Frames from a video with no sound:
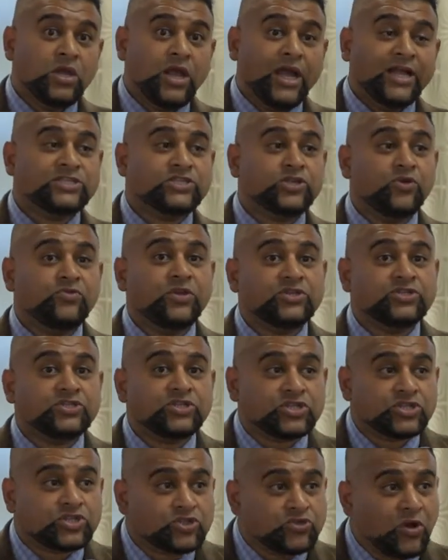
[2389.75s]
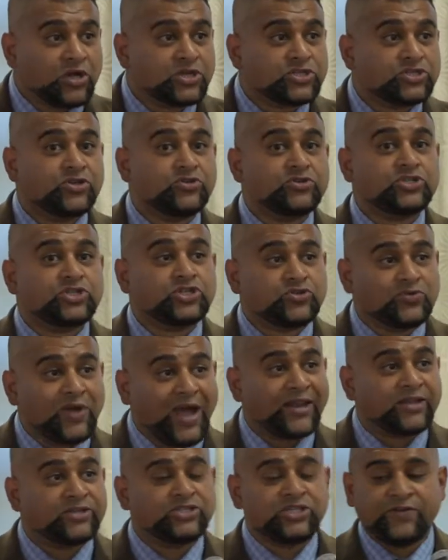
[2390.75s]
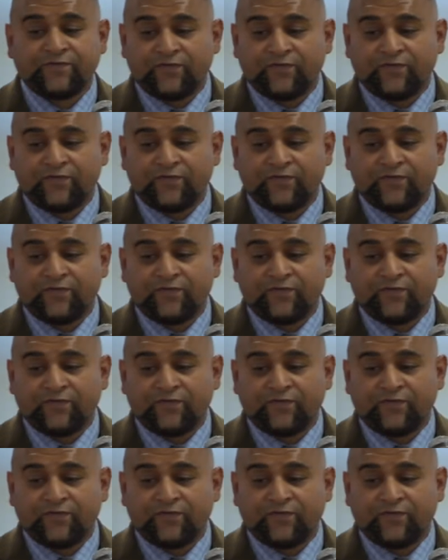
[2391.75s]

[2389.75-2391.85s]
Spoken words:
And so there's the structure, strategy.